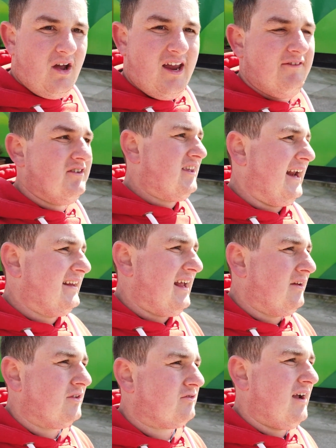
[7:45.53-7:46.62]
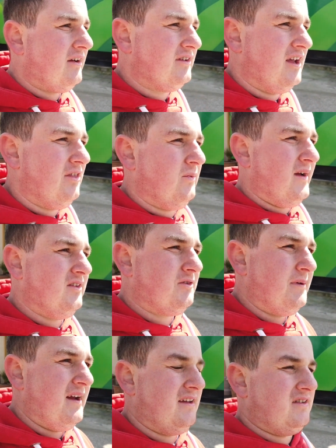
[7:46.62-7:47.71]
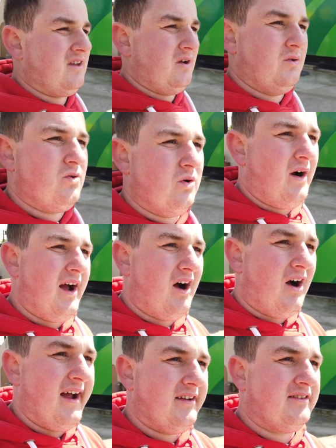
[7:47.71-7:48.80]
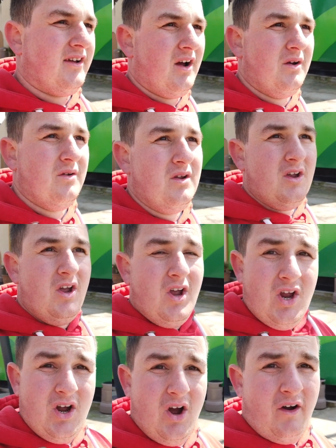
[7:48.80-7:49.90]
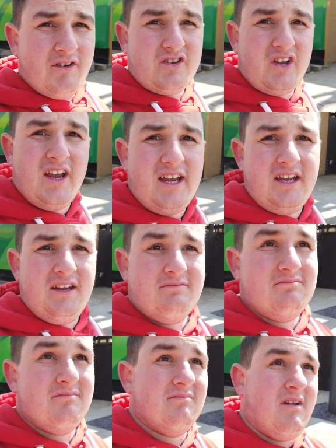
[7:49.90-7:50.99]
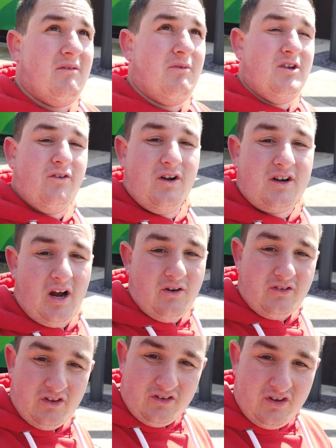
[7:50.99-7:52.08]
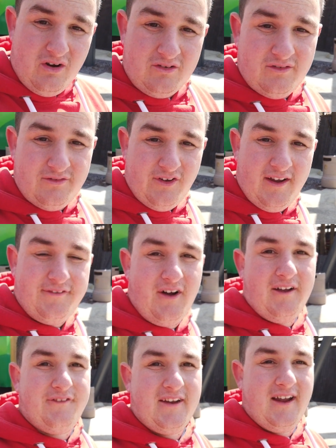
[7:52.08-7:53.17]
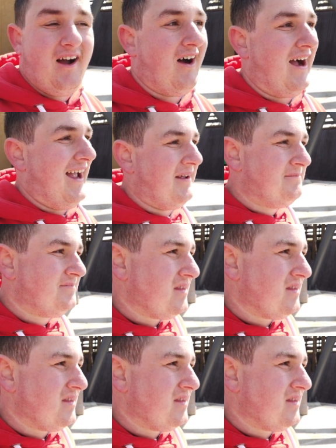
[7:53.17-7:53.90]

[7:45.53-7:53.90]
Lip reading: even standing down on the ground here, the wind speed is still quite high. So obviously when you've got a coaster that's 235 feet high,